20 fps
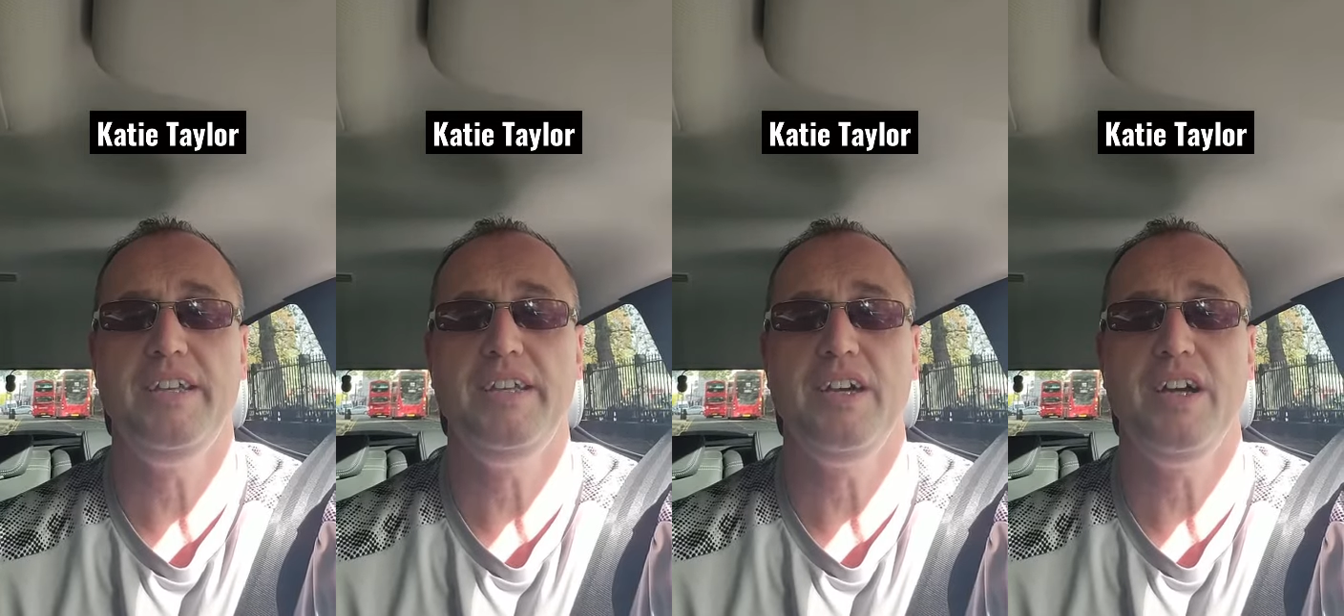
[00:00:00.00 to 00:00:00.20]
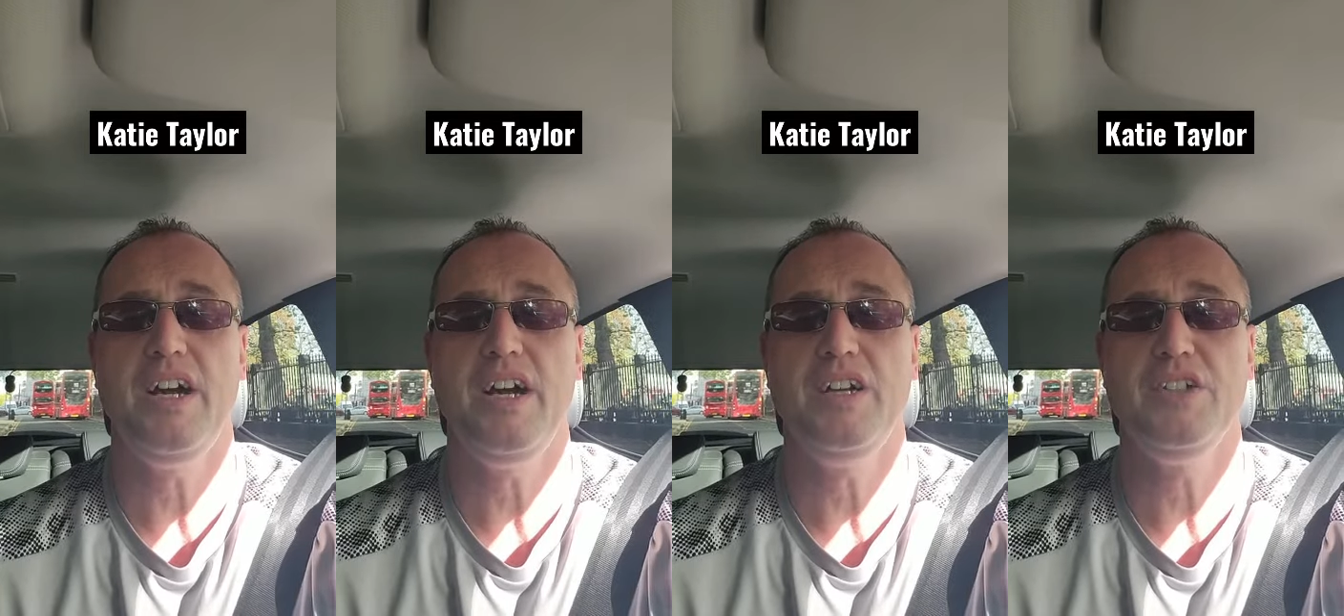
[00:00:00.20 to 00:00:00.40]

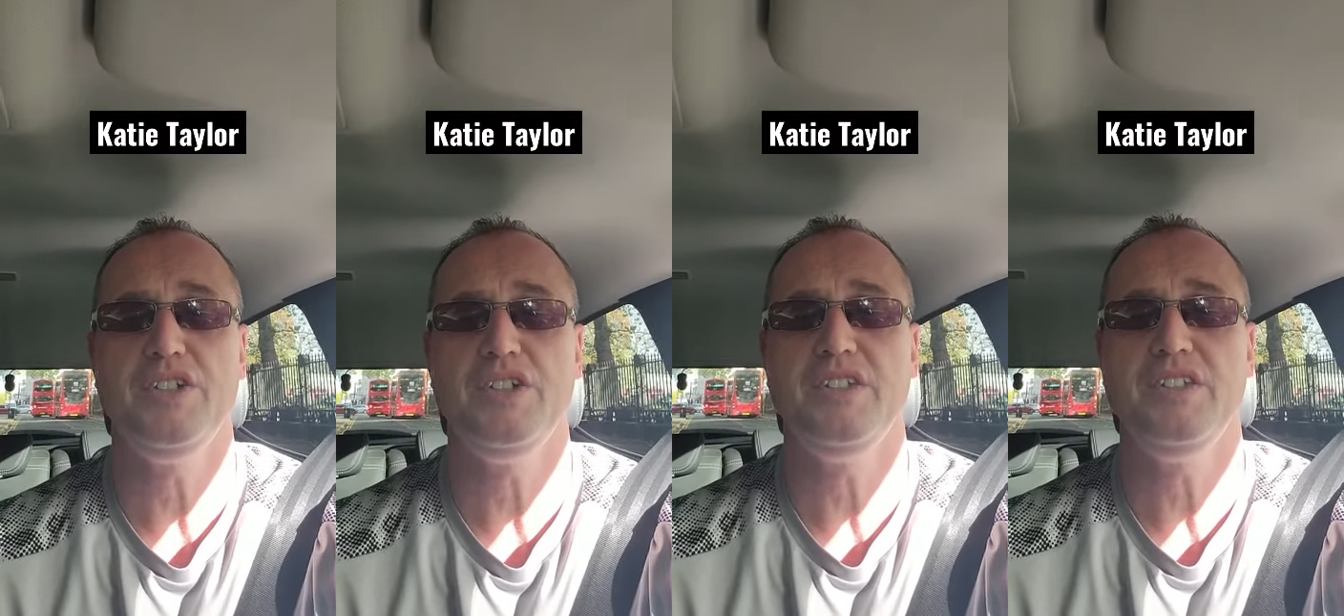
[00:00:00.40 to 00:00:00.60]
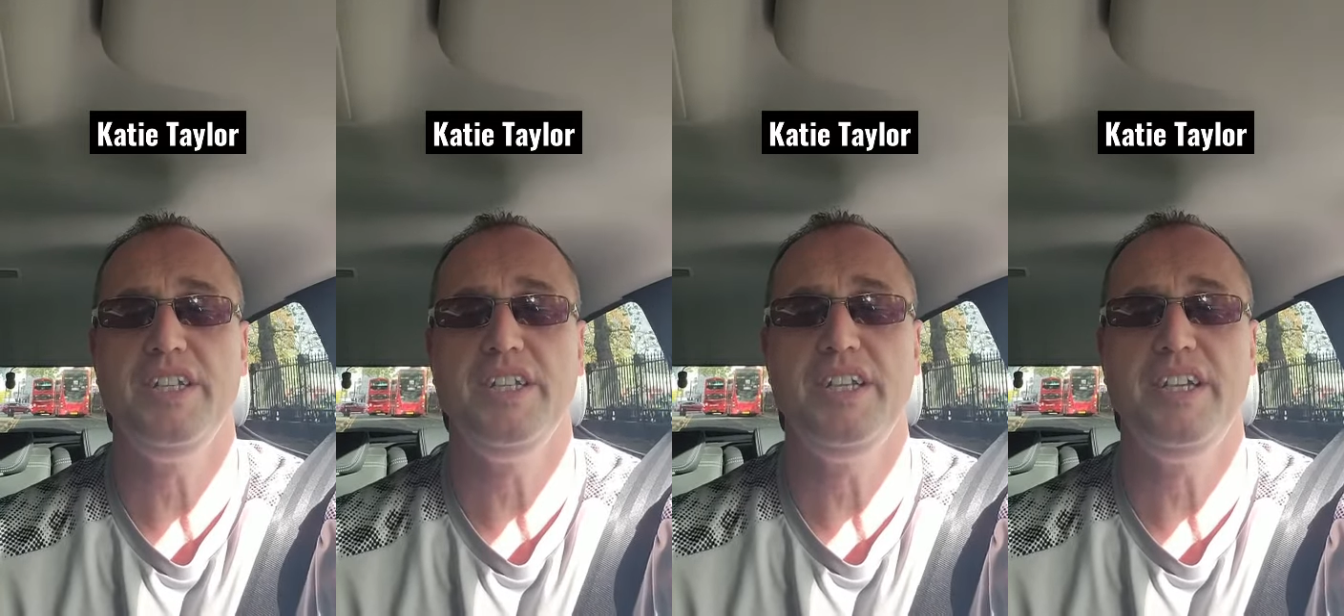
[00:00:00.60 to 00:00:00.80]

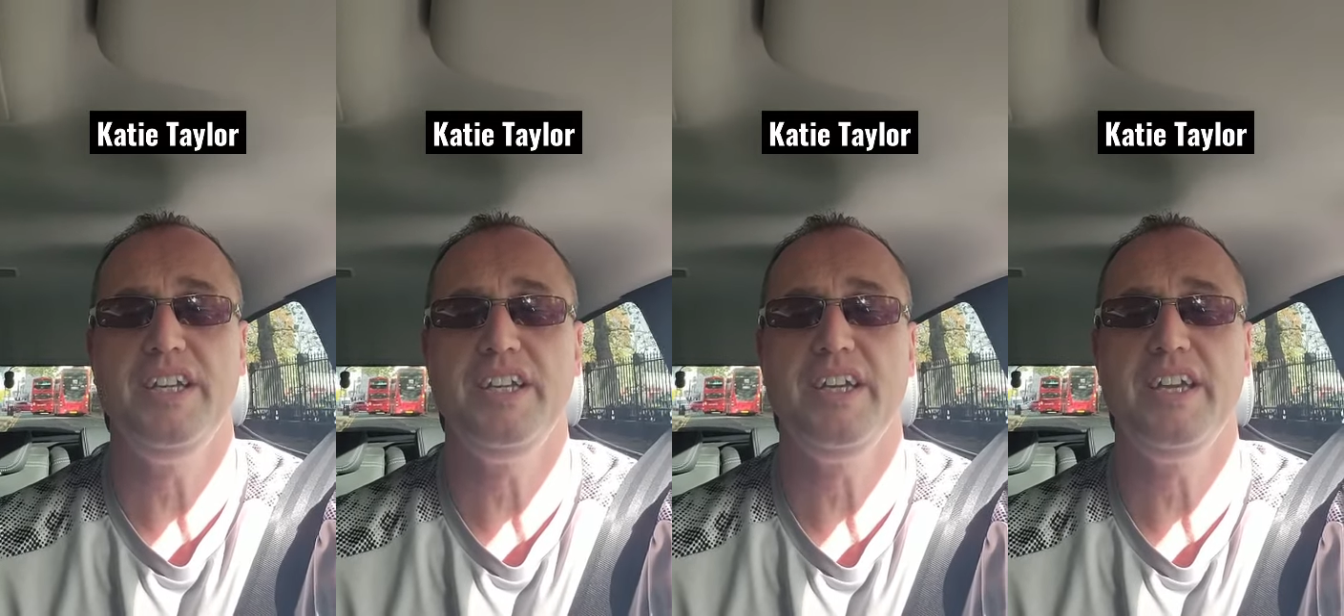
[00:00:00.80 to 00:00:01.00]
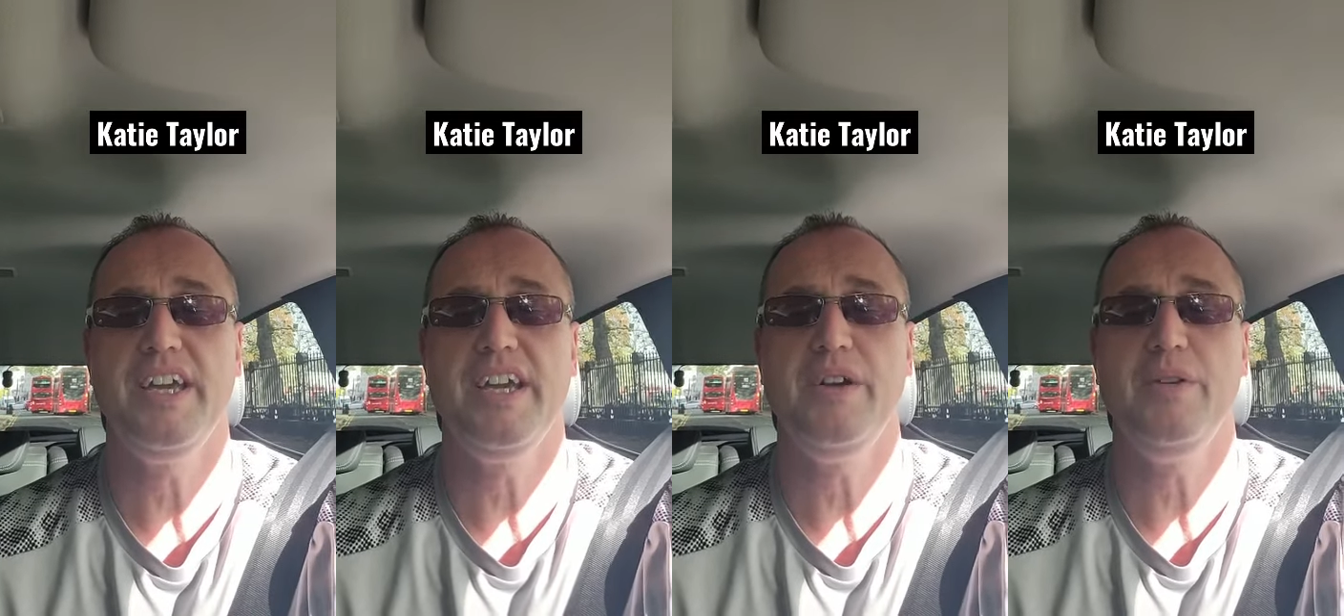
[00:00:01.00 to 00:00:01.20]

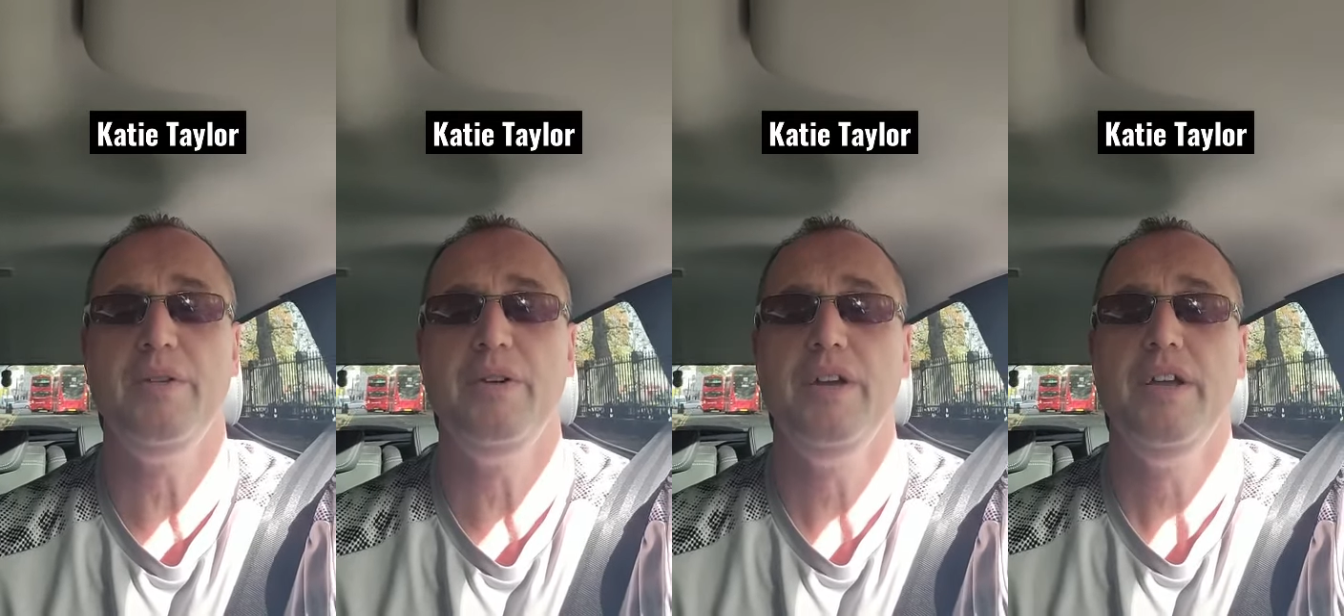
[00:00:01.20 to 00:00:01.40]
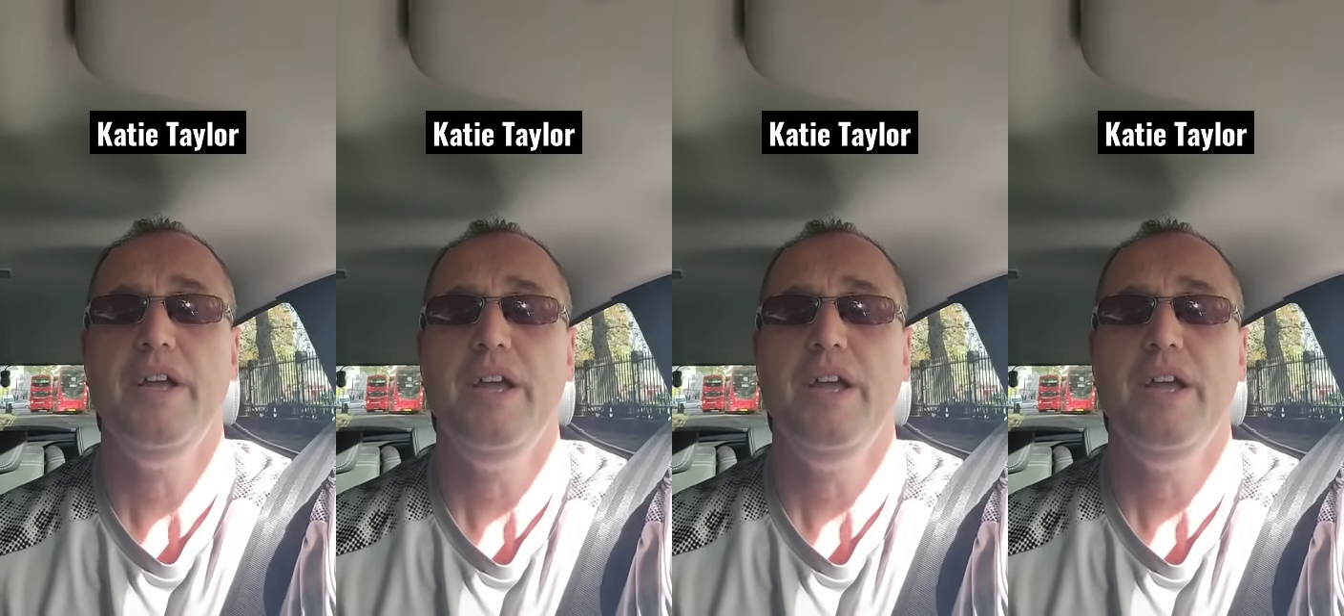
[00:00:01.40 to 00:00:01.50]
Argentinian girl.